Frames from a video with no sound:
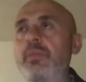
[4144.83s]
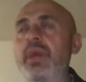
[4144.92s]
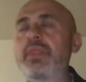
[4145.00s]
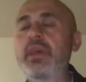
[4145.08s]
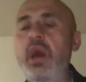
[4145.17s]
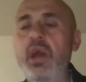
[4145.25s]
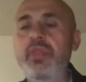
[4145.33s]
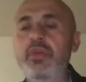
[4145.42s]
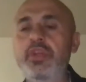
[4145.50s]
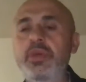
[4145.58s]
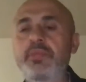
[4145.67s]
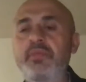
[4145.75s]
about the
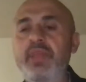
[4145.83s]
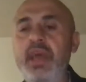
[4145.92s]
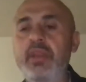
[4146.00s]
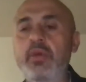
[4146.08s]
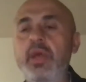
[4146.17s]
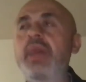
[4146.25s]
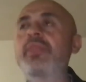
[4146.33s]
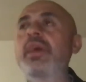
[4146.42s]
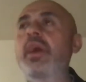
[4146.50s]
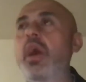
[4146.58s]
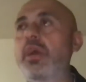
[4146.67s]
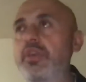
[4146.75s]
authorship of Daniel. And
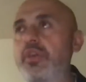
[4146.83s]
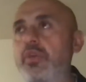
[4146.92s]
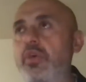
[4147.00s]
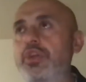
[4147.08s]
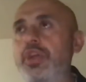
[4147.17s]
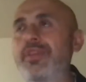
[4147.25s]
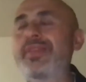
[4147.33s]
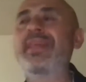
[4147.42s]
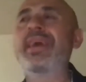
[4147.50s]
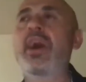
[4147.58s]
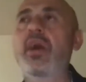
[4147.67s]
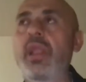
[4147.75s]
they are distortions,
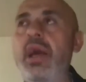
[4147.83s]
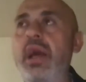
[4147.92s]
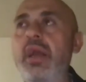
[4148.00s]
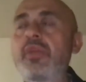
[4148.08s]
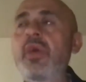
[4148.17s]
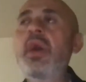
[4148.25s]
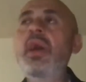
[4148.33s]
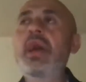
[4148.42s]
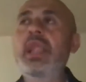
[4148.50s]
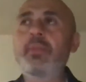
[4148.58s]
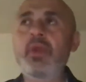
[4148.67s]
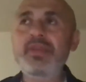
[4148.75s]
they are lies.
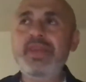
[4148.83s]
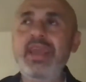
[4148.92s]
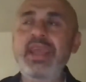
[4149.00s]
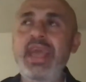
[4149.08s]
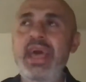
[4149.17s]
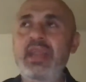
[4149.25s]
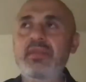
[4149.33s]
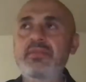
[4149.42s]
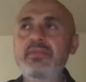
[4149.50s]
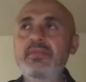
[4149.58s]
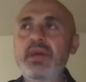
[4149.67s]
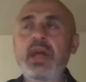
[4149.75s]
And I'm going to say it again.
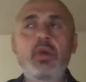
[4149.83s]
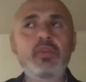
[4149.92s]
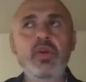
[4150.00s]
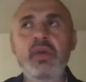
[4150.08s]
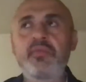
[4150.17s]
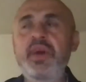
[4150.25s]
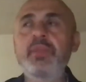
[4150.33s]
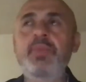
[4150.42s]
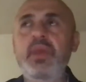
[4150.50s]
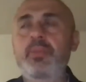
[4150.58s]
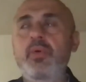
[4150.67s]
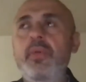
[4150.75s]
I know it's going to offend
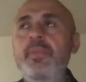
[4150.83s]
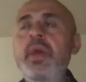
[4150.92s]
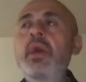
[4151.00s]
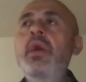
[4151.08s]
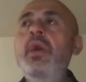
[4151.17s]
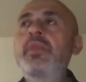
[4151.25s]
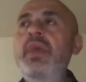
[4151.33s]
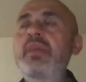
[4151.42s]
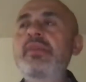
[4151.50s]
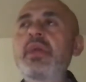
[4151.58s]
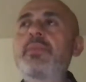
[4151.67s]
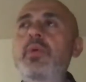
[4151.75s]
people.
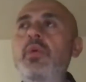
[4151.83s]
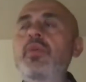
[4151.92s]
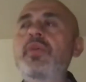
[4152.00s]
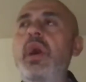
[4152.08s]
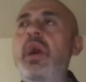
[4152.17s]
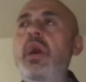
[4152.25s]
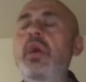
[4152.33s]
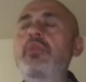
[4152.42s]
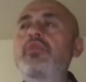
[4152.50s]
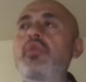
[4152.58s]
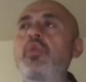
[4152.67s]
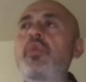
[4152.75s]
These liberals
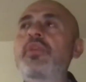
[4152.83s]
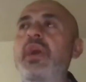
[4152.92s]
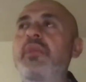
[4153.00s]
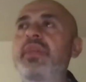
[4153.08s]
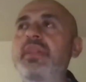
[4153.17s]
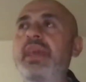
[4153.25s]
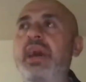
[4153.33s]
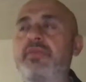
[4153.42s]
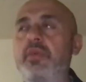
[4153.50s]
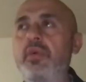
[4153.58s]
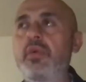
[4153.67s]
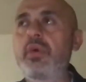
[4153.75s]
are tools of the
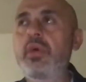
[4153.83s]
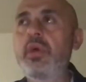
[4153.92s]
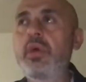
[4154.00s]
devil